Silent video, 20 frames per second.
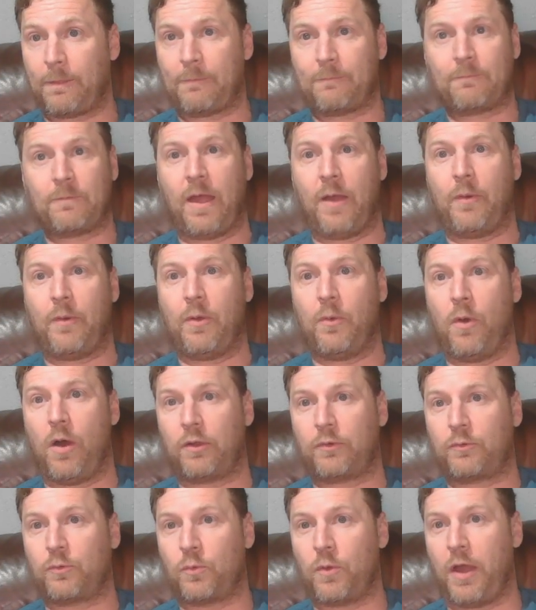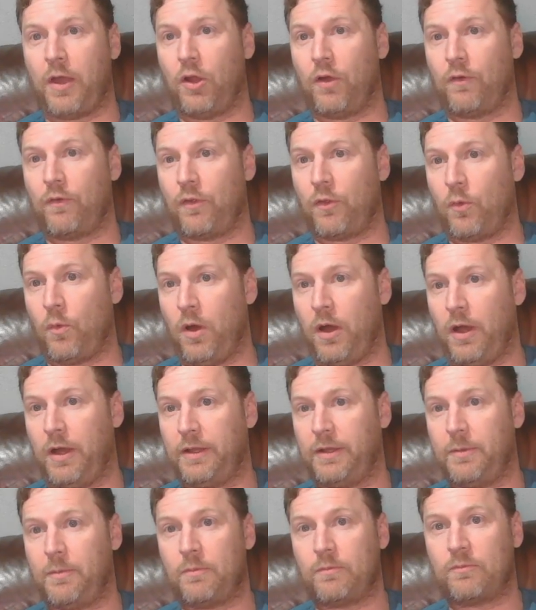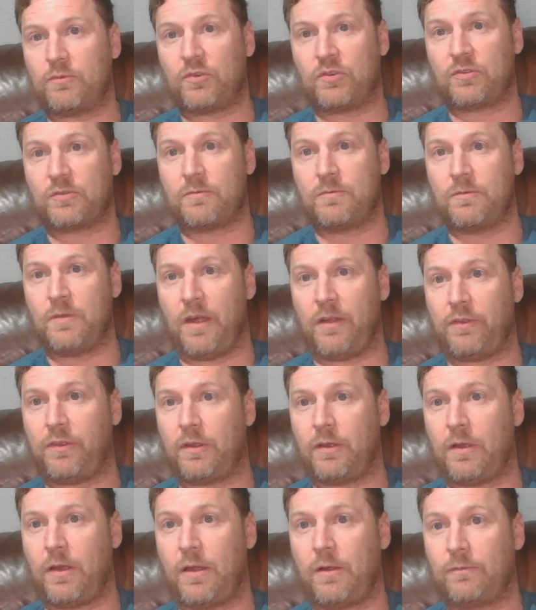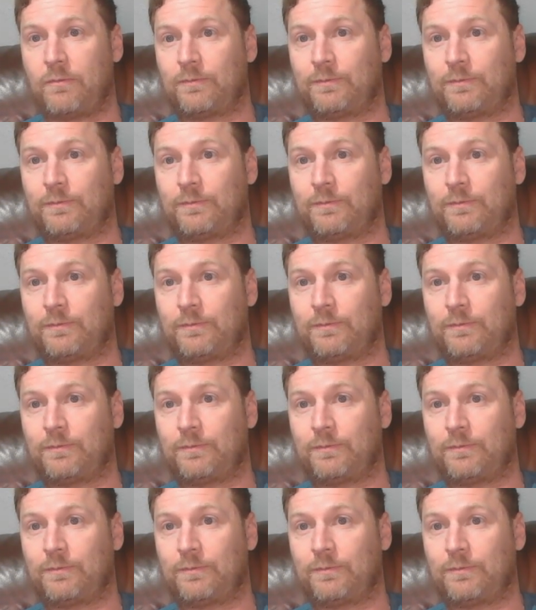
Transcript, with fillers: Yeah, we walked right over the one and just nothing, huh?